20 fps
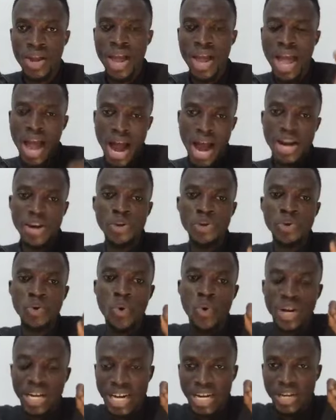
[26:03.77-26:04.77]
And you
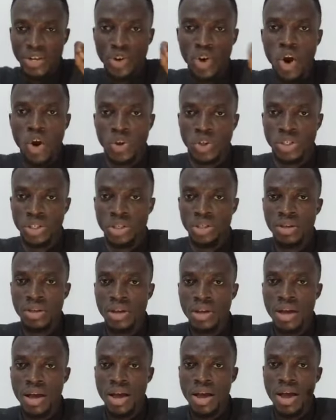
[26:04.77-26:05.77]
cannot
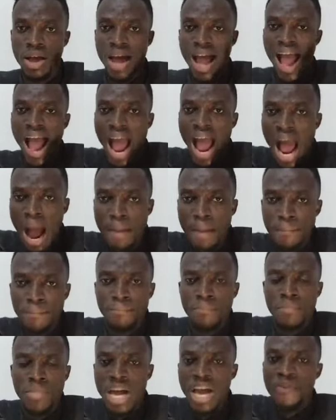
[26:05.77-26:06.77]
arm
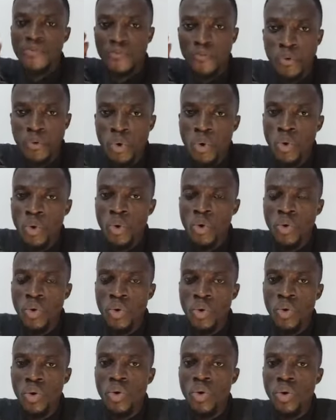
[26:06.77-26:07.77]
a fool
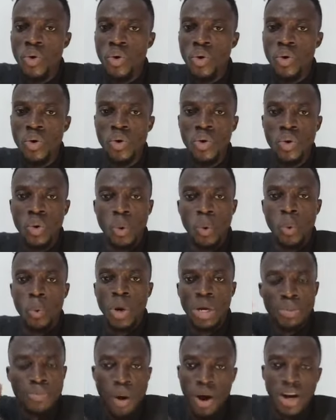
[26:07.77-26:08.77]

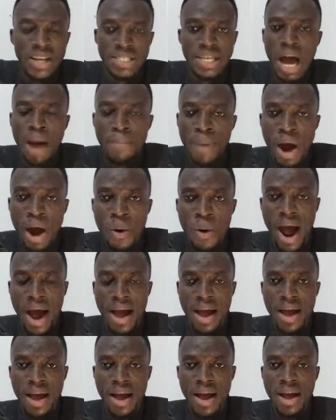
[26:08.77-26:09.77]
with political power
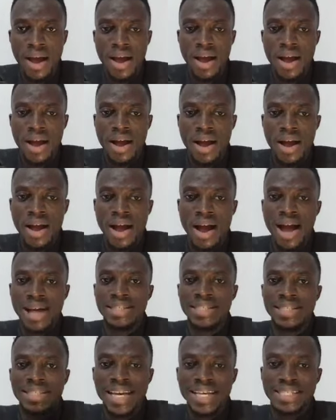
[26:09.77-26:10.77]
and
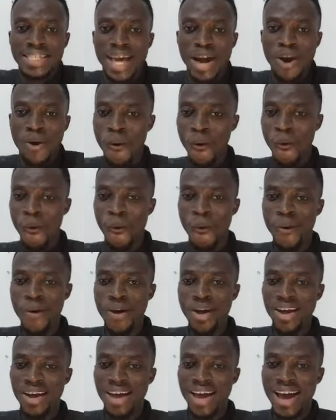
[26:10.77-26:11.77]
say,
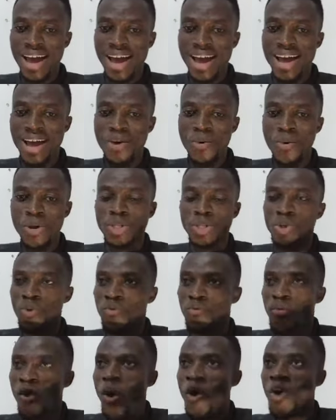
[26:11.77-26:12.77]
we should
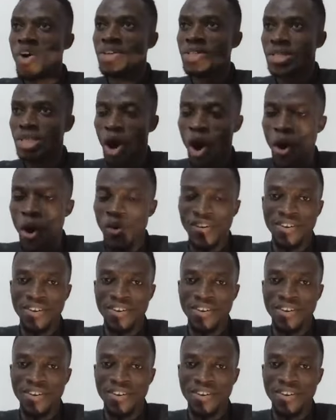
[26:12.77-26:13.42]
focus on